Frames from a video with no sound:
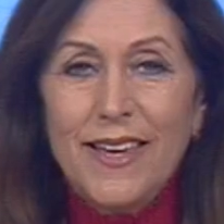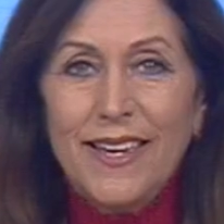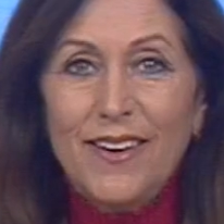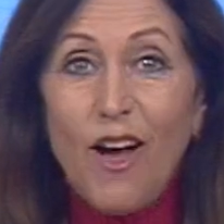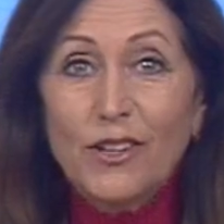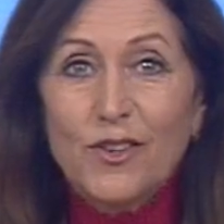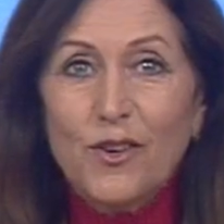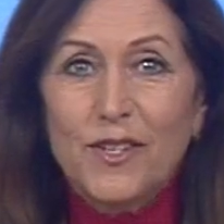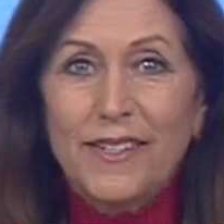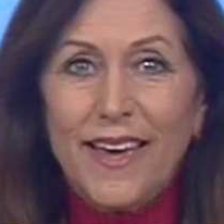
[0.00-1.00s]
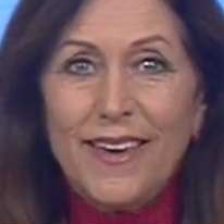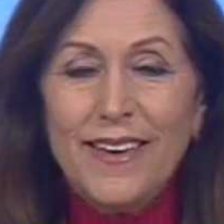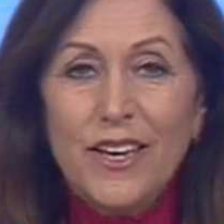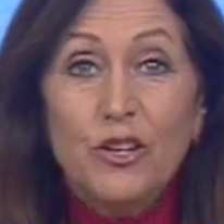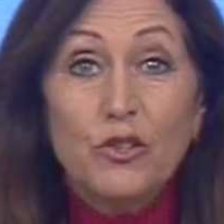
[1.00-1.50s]
In Oxnard
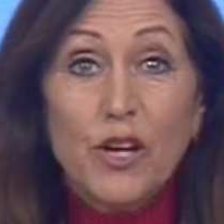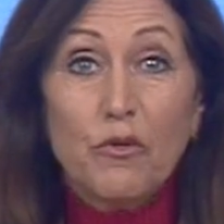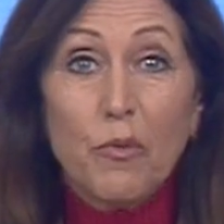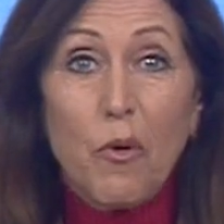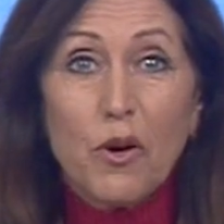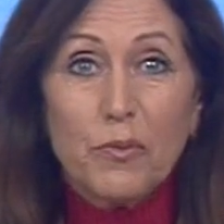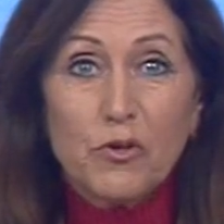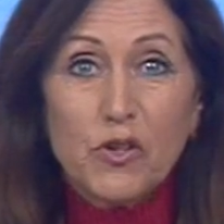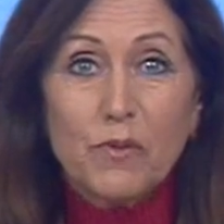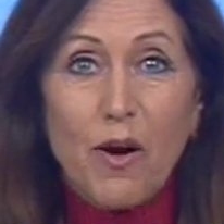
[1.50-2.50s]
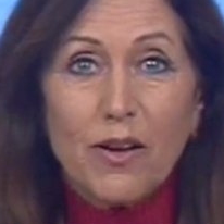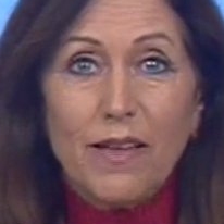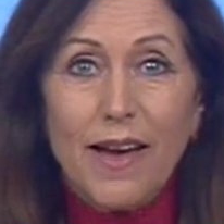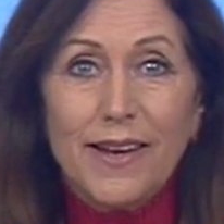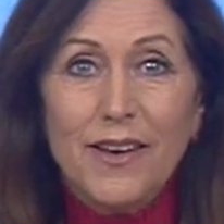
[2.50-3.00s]
today, News Channel reporter Patricia
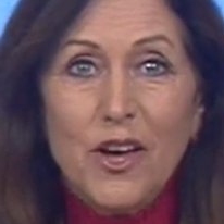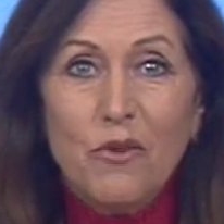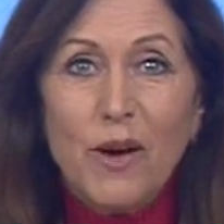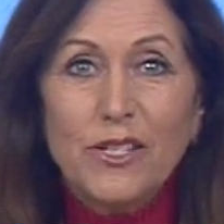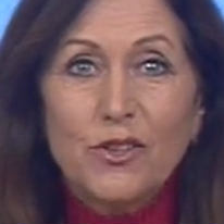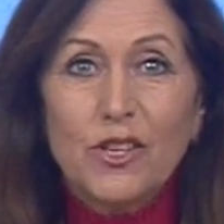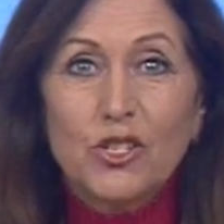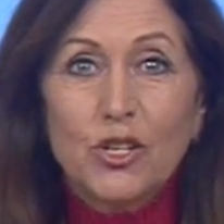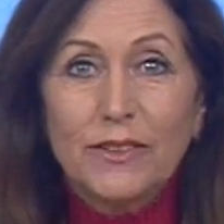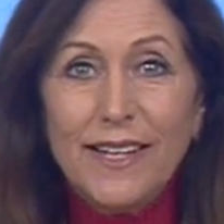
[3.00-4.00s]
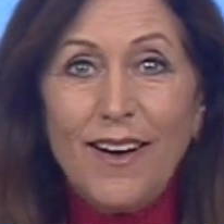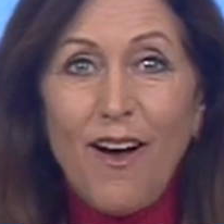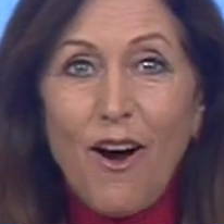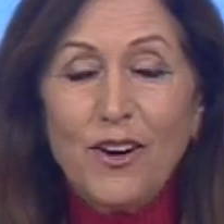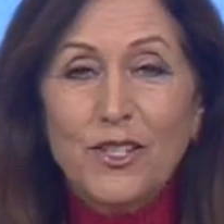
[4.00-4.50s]
Martellotti went to the
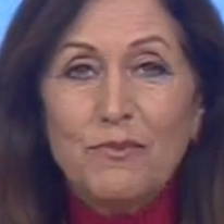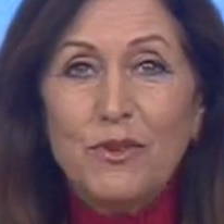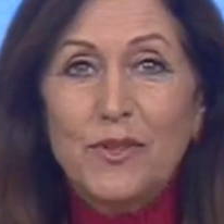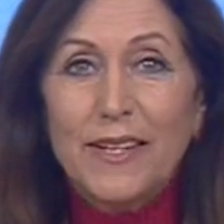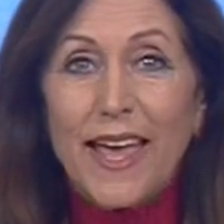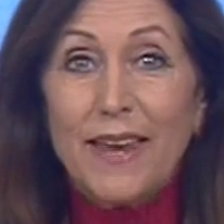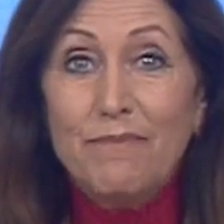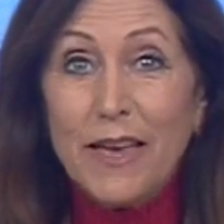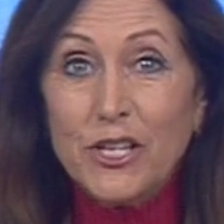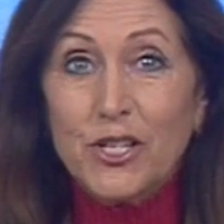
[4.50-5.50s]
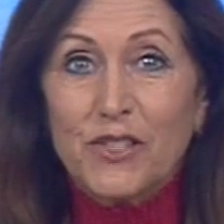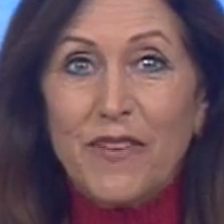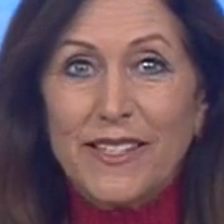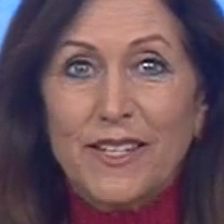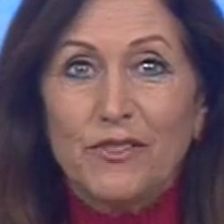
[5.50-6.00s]
Chelita Arts, Music, and
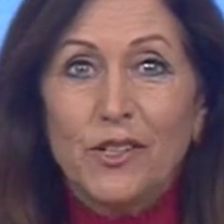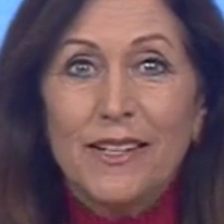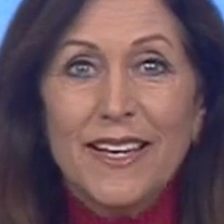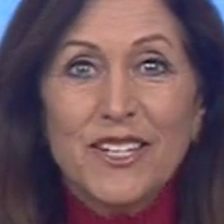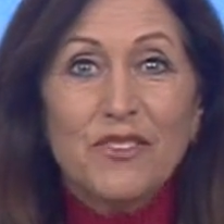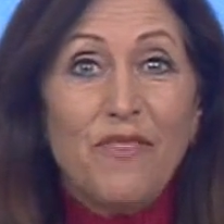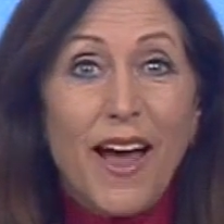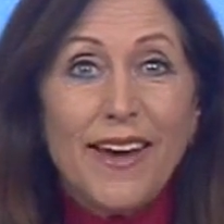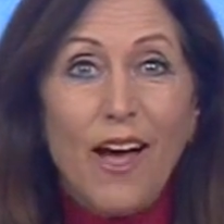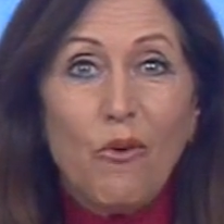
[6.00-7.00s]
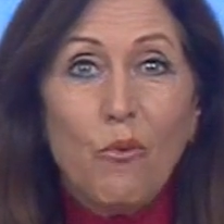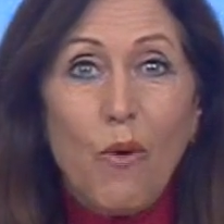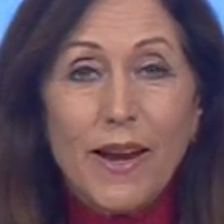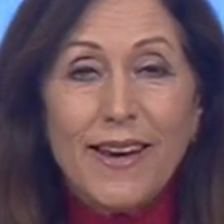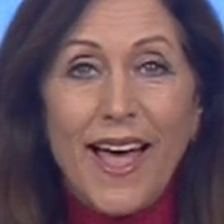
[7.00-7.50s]
Miches Festival to find out
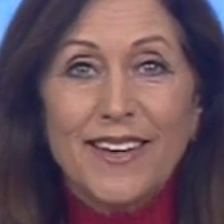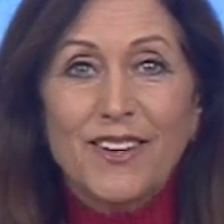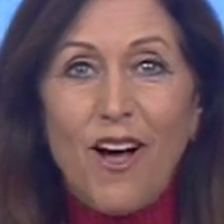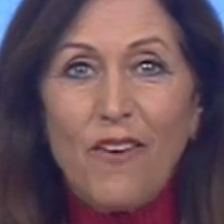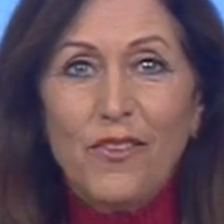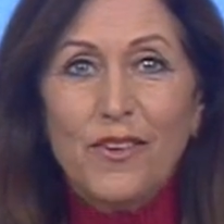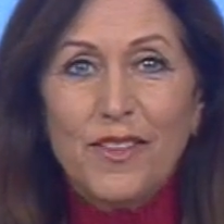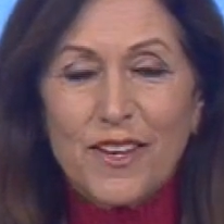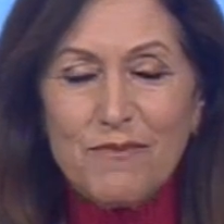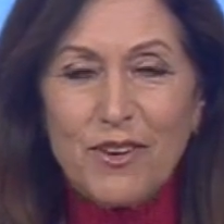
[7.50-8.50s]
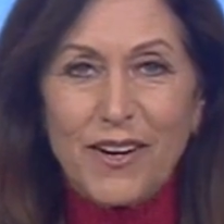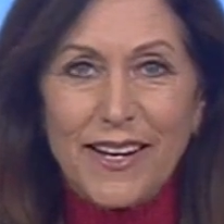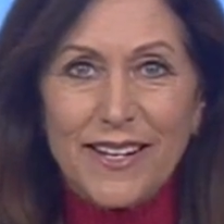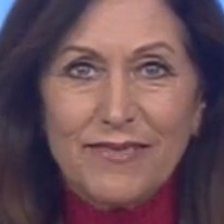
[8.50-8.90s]
what it had to offer the community.